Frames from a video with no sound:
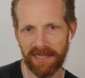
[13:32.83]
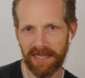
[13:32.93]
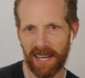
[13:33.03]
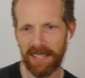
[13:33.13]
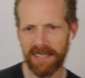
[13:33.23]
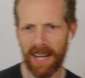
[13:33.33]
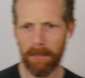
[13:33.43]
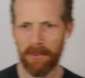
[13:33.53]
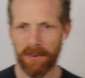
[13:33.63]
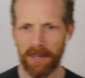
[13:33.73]
kind of
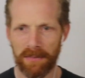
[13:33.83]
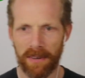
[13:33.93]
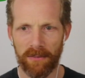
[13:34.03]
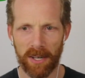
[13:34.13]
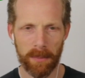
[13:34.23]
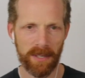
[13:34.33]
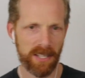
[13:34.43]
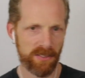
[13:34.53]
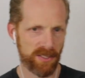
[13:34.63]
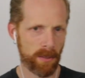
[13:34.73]
top three to five
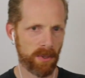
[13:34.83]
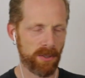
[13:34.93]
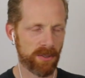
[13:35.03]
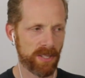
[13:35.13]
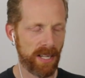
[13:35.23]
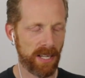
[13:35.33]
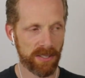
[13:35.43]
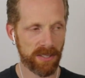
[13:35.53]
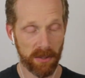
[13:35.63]
recommendations for someone who's interested?